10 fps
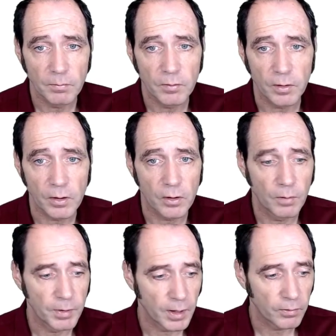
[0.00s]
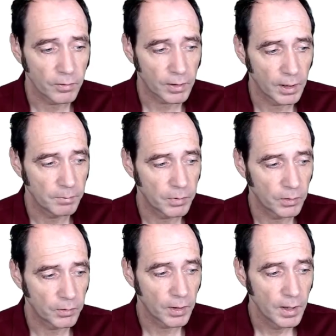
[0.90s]
So I can copy that to the
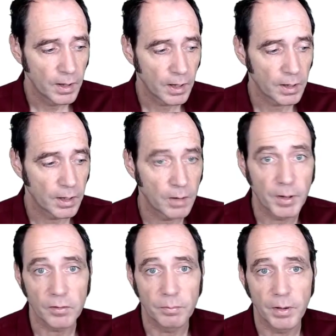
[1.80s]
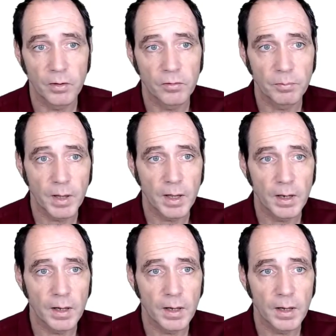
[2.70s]
clipboard. I can go back to Postman